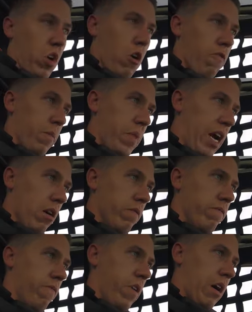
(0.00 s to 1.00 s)
go from there
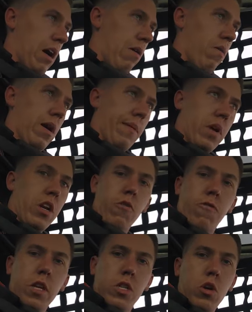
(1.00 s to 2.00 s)
and figure out what I'm gonna do
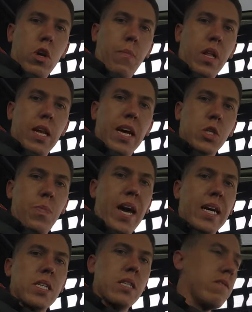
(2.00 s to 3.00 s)
for the tune-up on the next pass.